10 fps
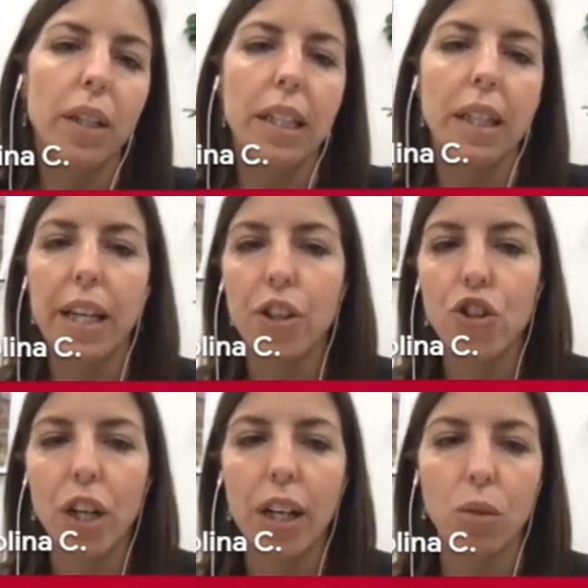in
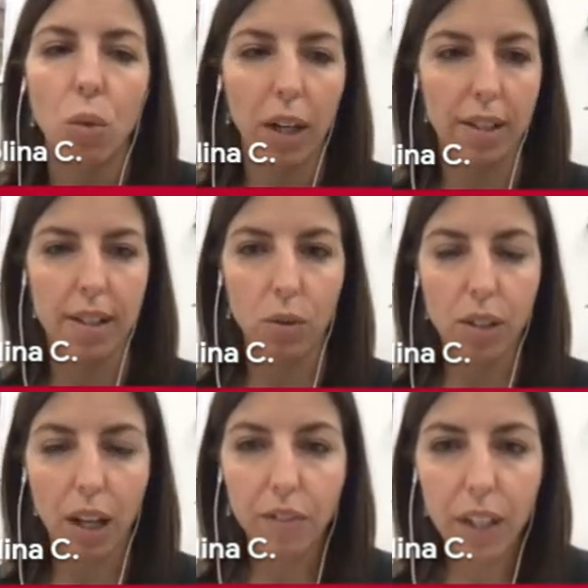Asia, and one in South
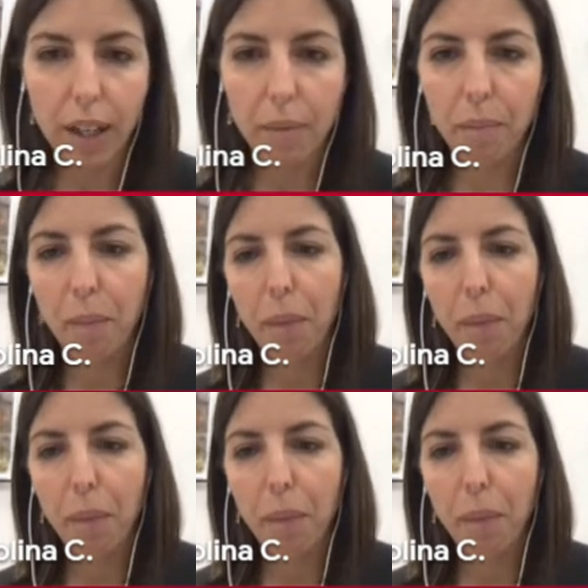Africa.